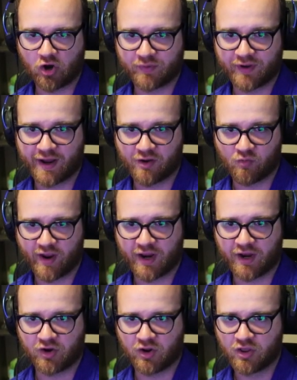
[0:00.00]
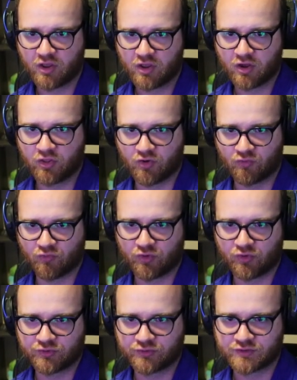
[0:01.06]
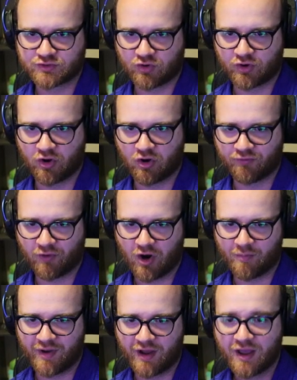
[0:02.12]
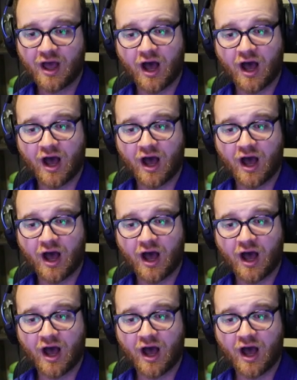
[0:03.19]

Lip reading: We gotta win the runes or Novaroma.